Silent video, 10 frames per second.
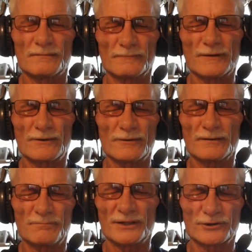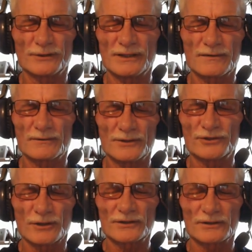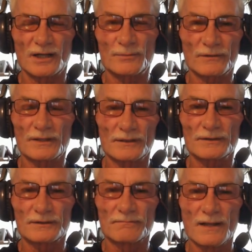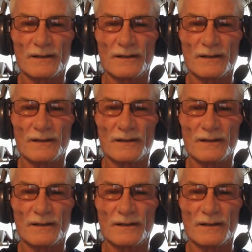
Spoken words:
Rather than picturing death and destruction, how about this?